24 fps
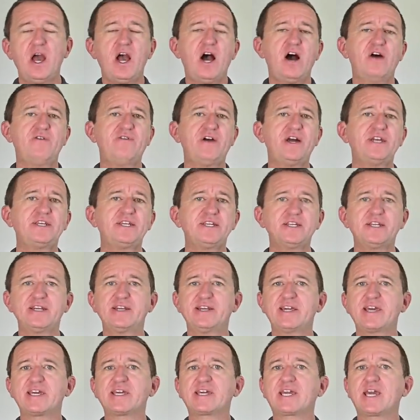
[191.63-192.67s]
I've added a
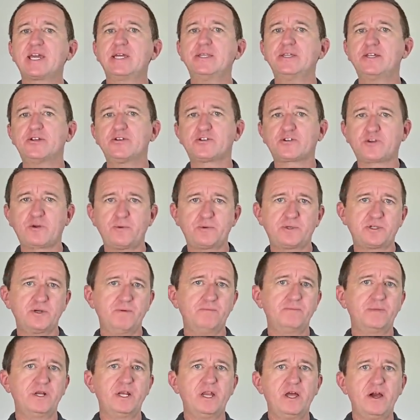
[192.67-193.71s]
link in the description
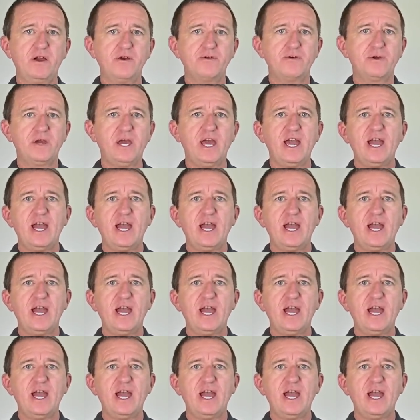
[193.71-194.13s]
below.